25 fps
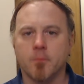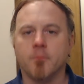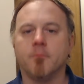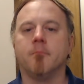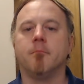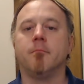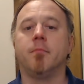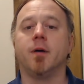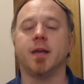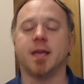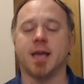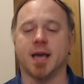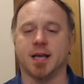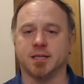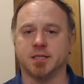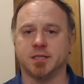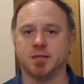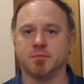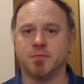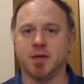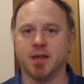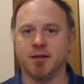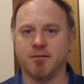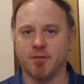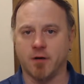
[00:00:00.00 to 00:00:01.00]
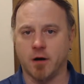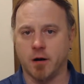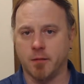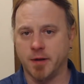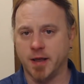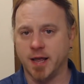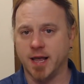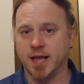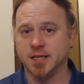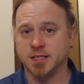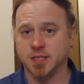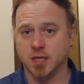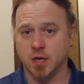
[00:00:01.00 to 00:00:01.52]
but yes, big pharma
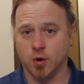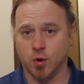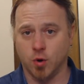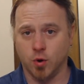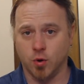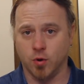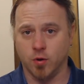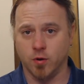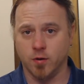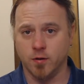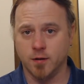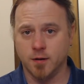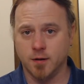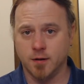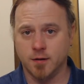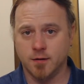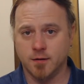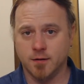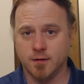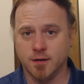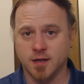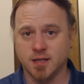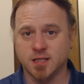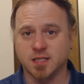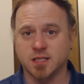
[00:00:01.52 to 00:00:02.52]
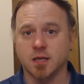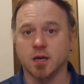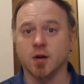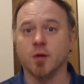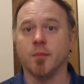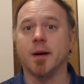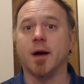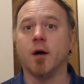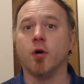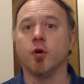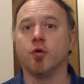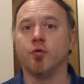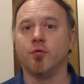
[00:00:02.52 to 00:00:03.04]
as a whole. It's
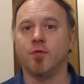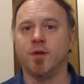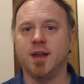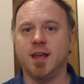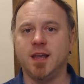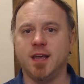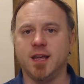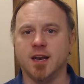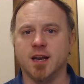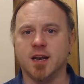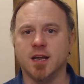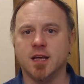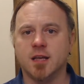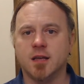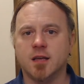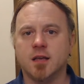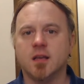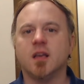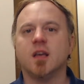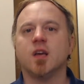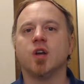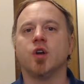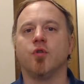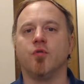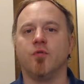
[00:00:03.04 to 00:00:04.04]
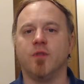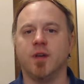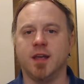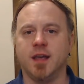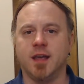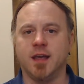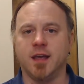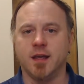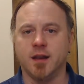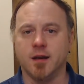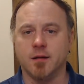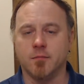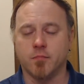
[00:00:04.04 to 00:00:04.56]
about greed,
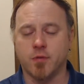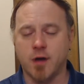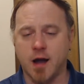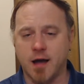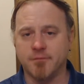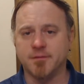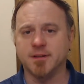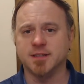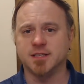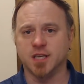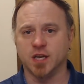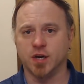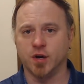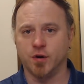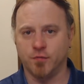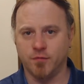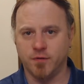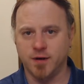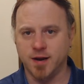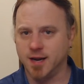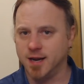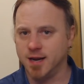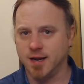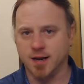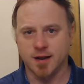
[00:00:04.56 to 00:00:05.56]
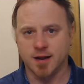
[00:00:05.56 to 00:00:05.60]
greed, profits and greed,